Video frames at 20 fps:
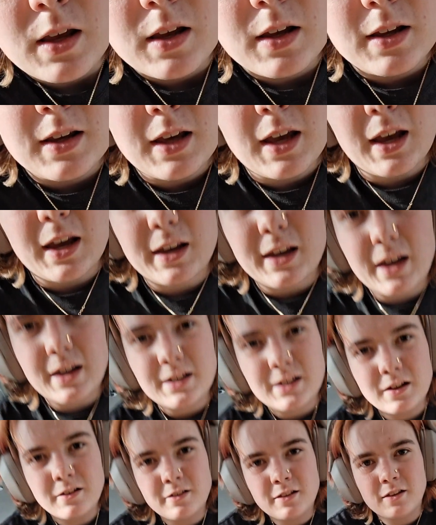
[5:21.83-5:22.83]
Okay, I can't
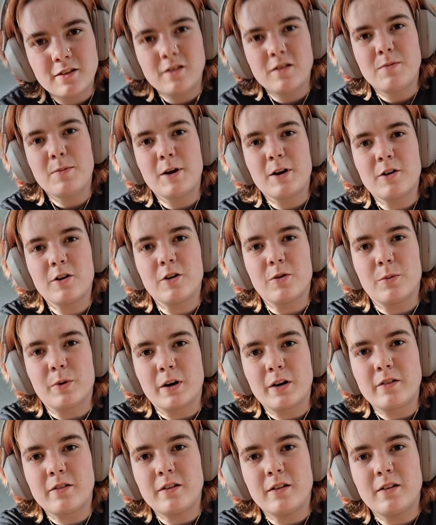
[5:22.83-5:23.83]
tell if this is better or
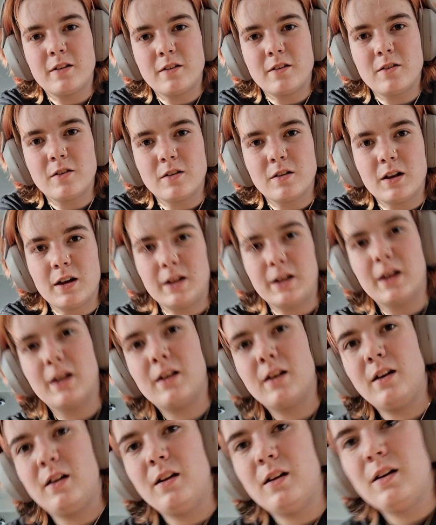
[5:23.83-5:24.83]
worse. This is,
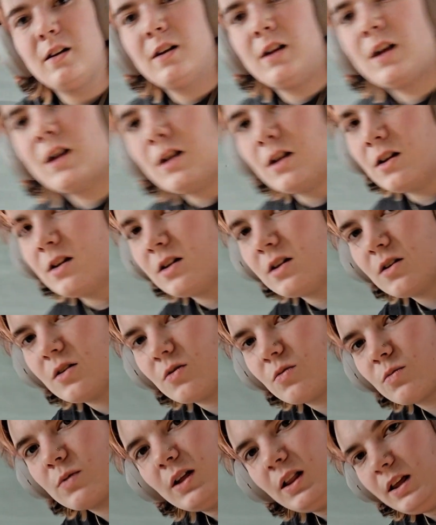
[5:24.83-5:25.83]
again,
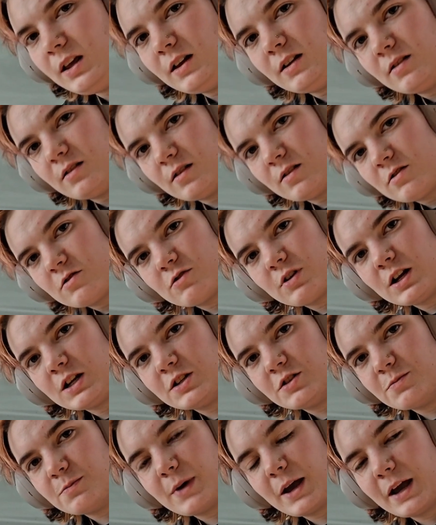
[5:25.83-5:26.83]
really
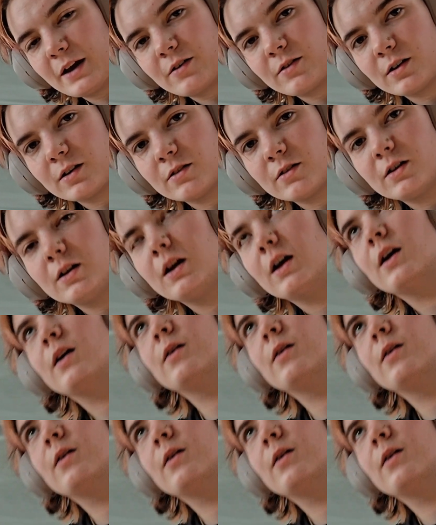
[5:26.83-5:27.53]
strange background.